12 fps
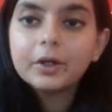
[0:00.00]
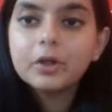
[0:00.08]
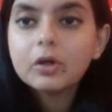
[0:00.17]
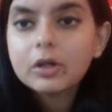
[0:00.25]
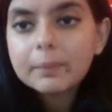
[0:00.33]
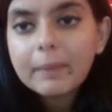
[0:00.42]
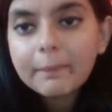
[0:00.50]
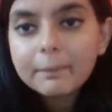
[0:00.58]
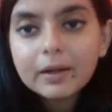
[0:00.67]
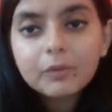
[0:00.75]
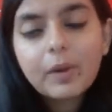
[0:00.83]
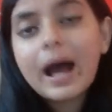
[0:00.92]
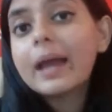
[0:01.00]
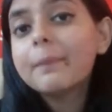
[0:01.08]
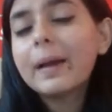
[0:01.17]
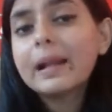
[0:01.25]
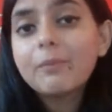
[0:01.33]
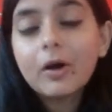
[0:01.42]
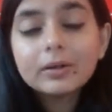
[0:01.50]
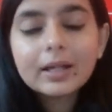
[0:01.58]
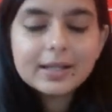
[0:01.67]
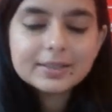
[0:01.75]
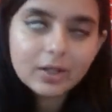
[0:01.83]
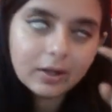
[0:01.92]
Do you remember why
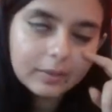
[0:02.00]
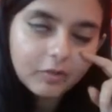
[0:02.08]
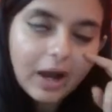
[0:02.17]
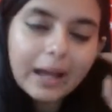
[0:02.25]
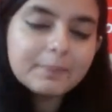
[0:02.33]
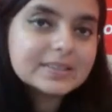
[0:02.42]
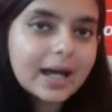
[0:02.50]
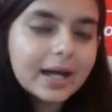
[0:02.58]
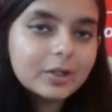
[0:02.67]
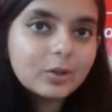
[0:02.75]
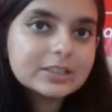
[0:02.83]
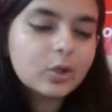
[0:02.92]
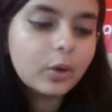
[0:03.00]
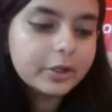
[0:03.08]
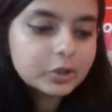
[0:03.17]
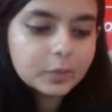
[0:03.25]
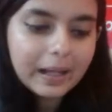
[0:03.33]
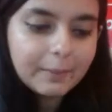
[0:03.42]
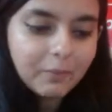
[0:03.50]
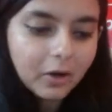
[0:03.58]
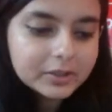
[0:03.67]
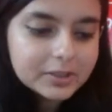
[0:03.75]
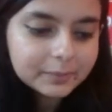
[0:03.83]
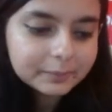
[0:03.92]
why Bassanio is going to
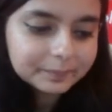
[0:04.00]
Belmont?